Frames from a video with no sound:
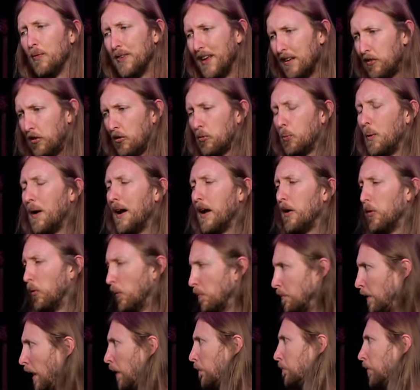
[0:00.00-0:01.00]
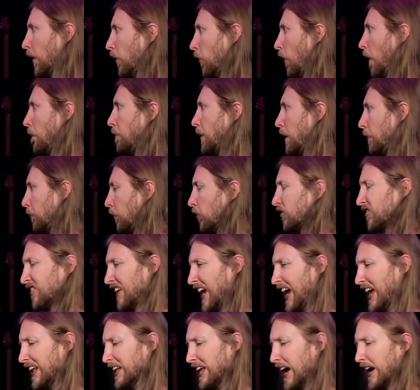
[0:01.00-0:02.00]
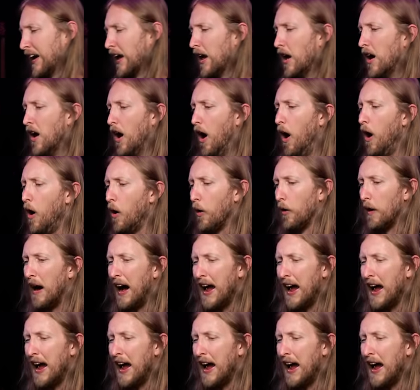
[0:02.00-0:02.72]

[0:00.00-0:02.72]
This is what I remember when people say, like, oh,